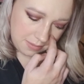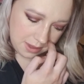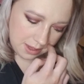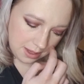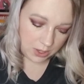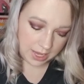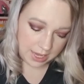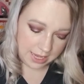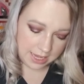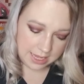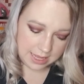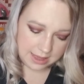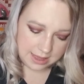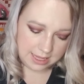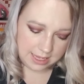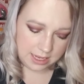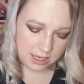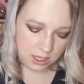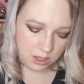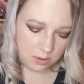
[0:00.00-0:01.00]
Okay, and
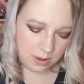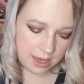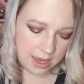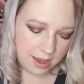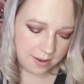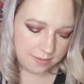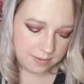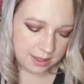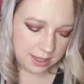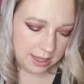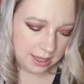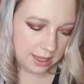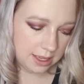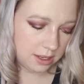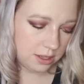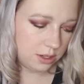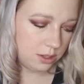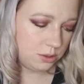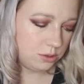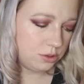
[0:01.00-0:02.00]
then you have the
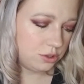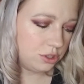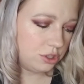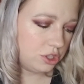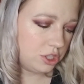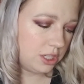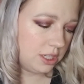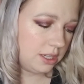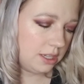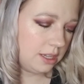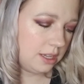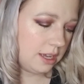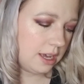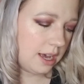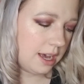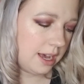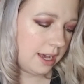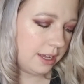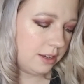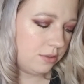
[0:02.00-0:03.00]
Neutrogena
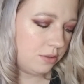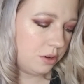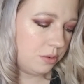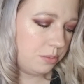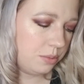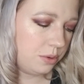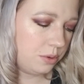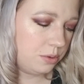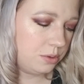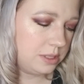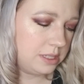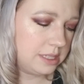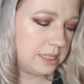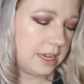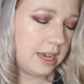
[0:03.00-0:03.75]
Hydro Boost